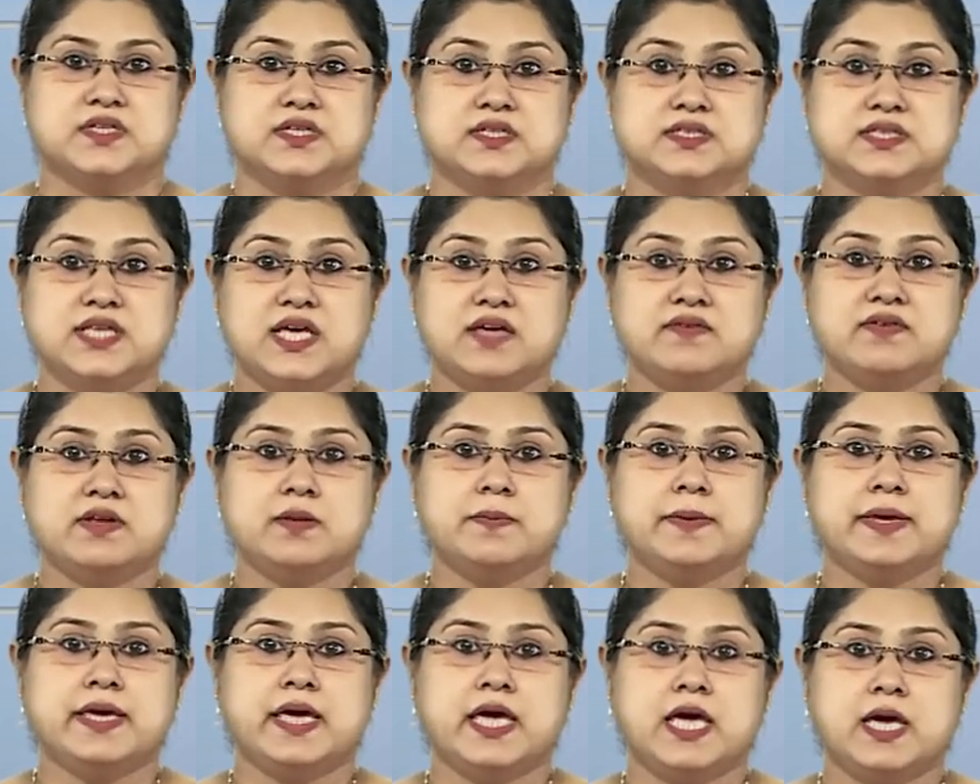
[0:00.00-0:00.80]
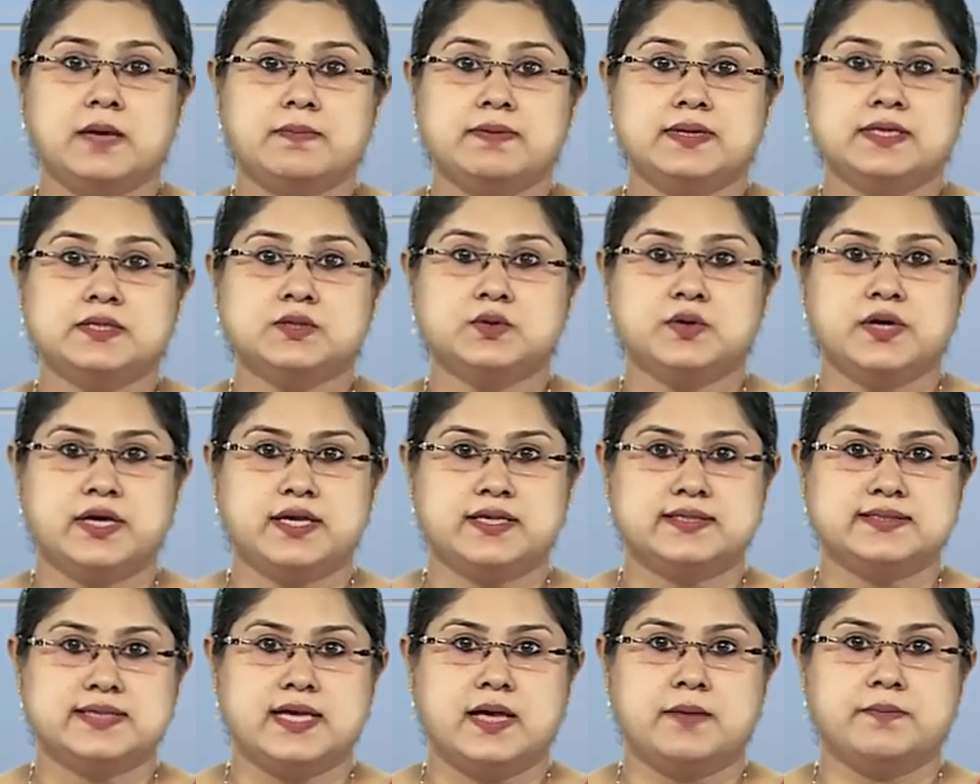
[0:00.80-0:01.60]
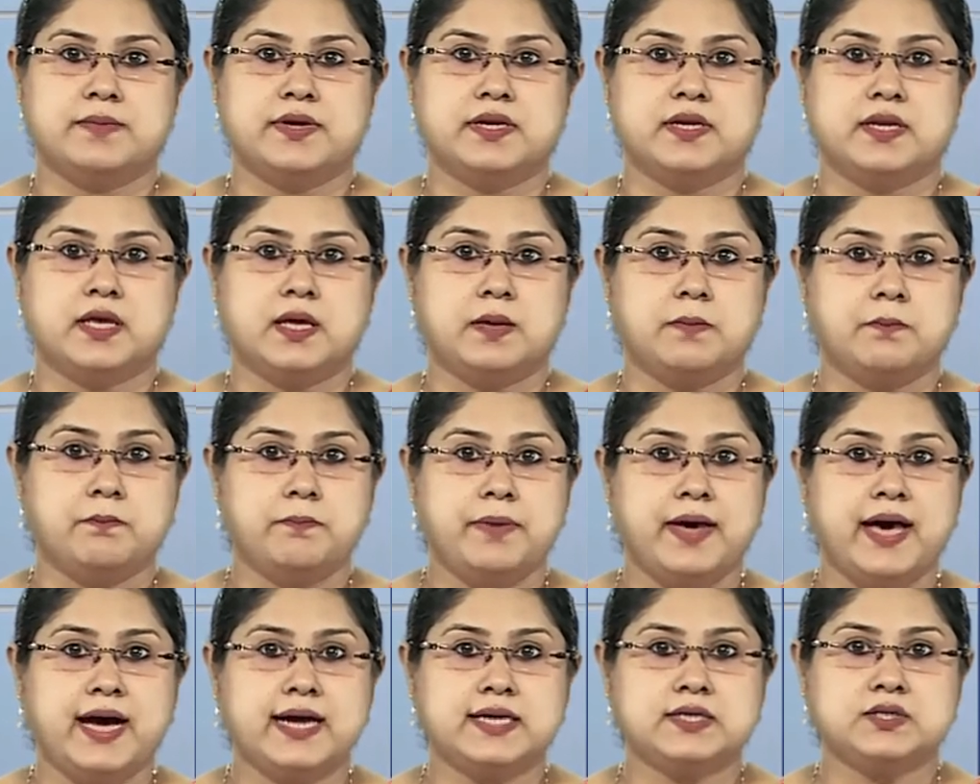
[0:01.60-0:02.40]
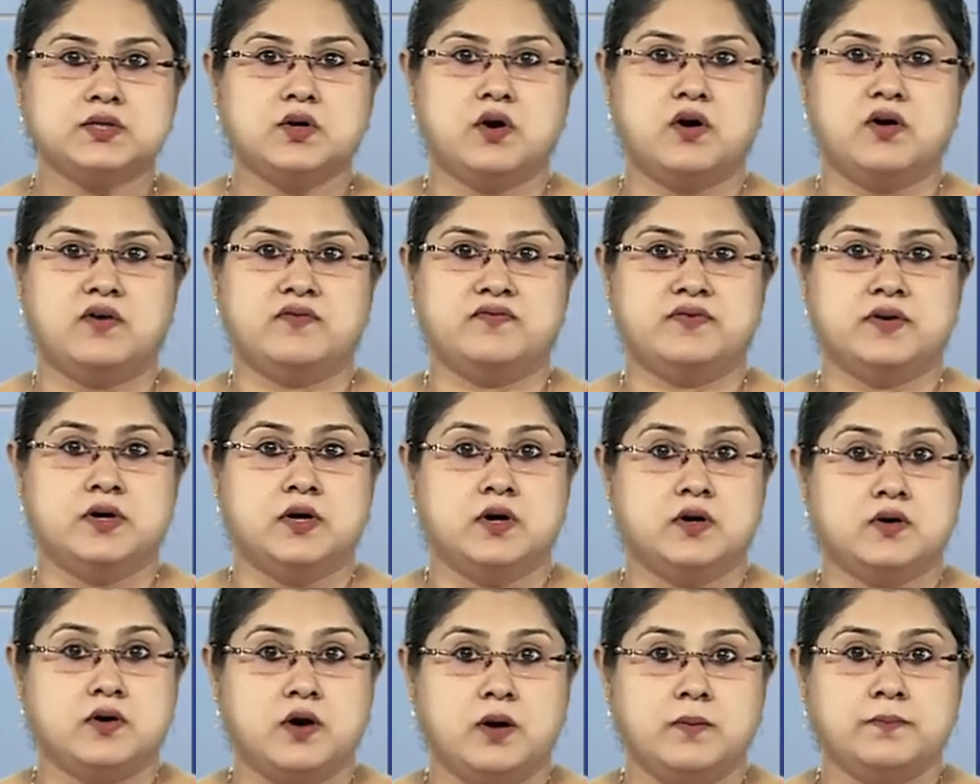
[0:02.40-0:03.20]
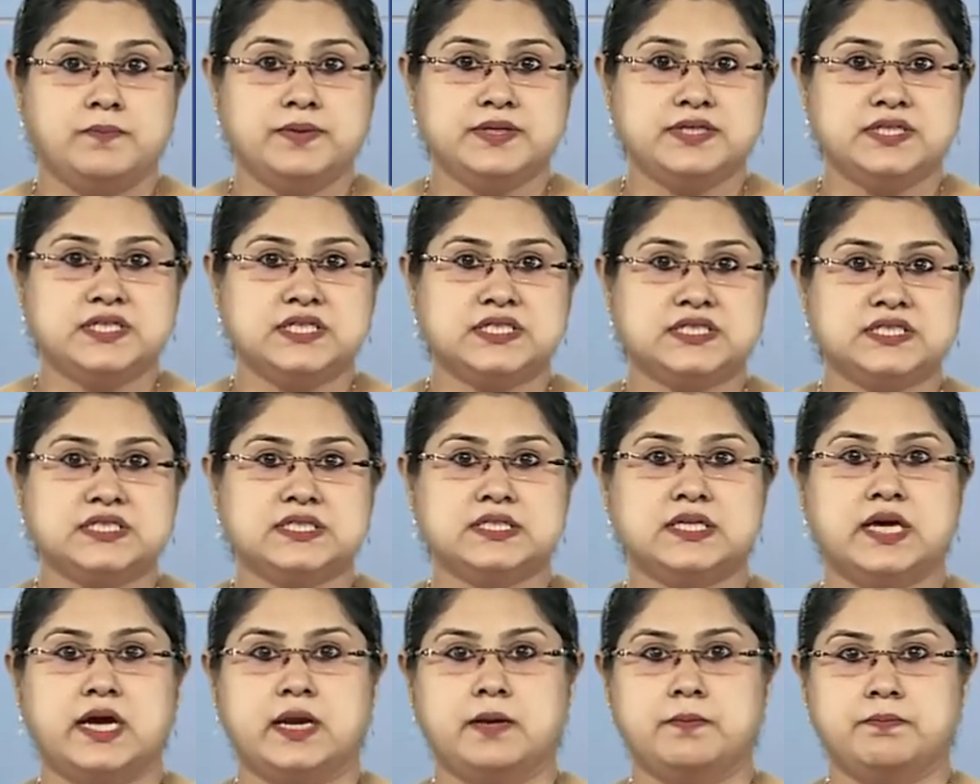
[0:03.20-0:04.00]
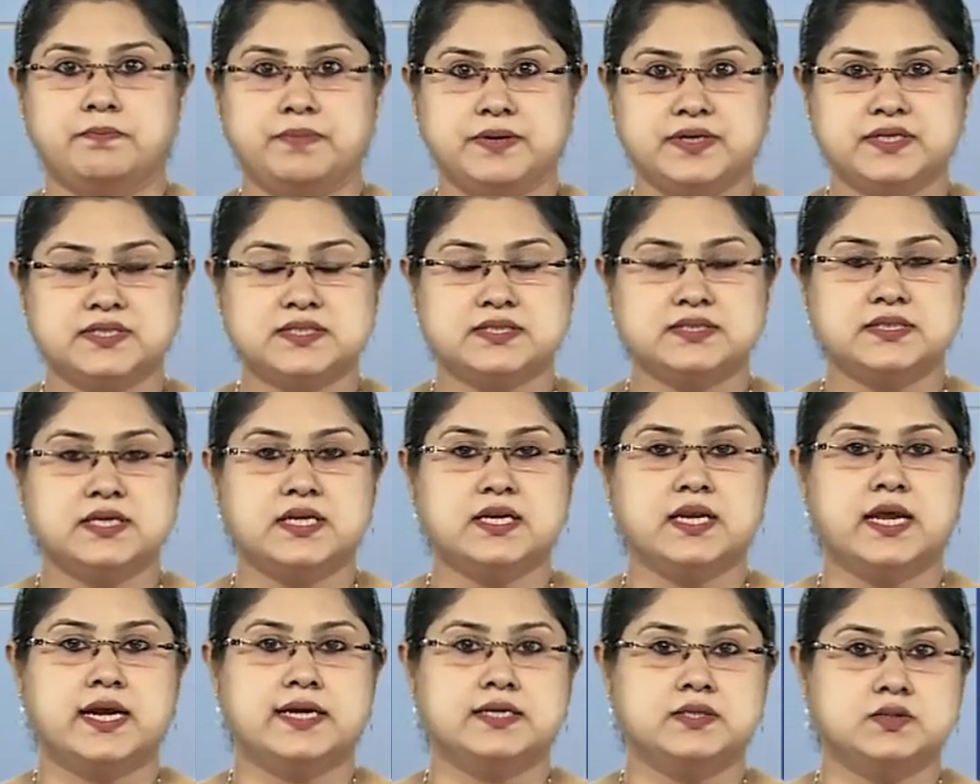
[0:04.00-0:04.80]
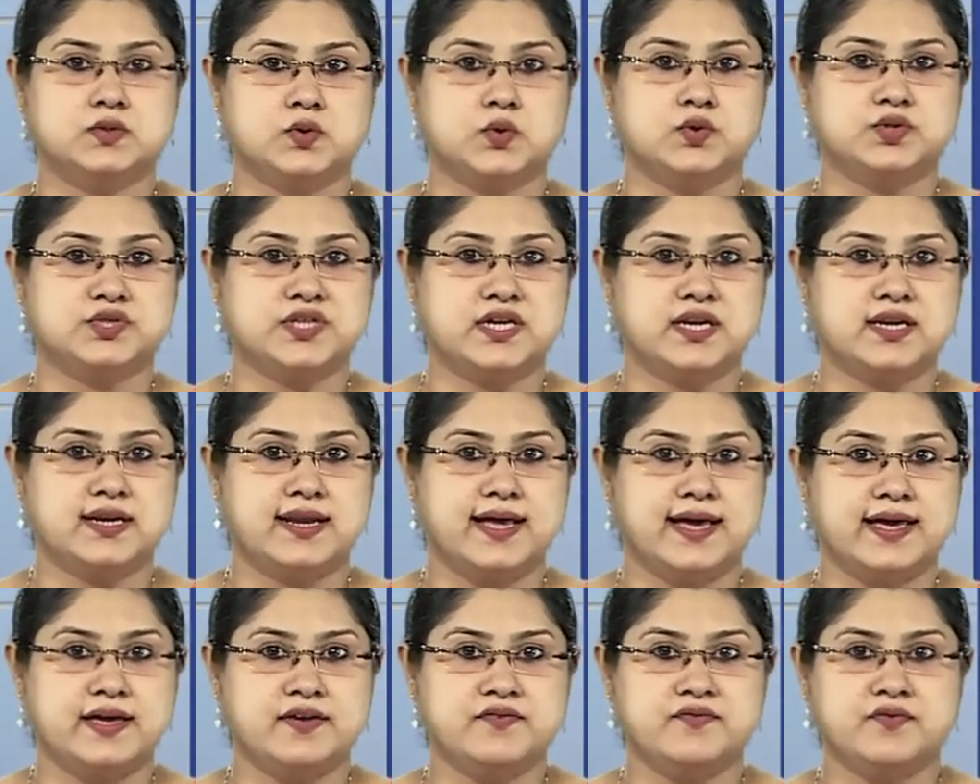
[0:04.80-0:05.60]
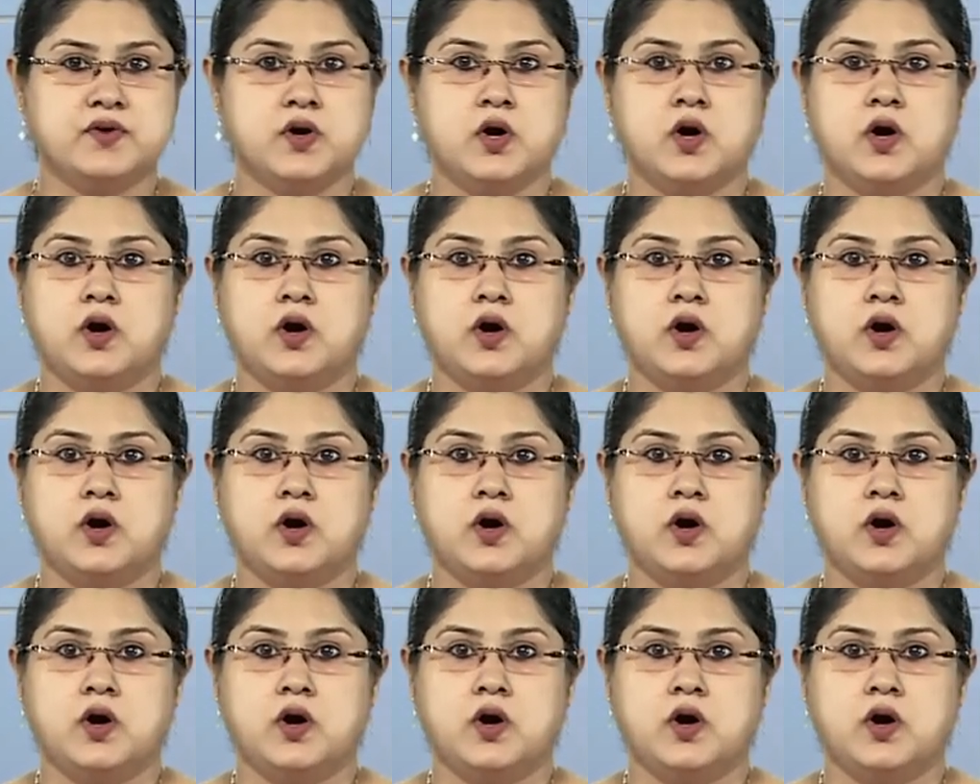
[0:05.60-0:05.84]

They will be able to examine impact of competition in personal and social life,